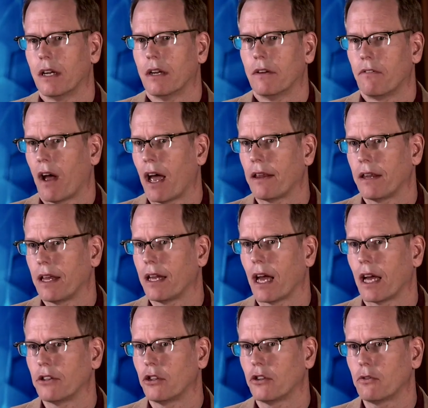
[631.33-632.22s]
Finally,
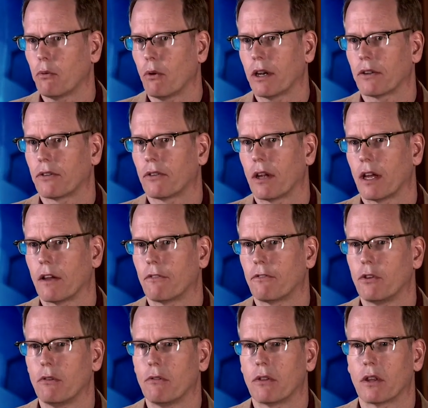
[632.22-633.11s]
I just want to say a
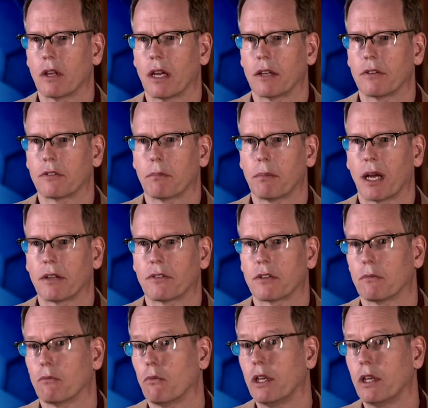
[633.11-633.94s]
few things about some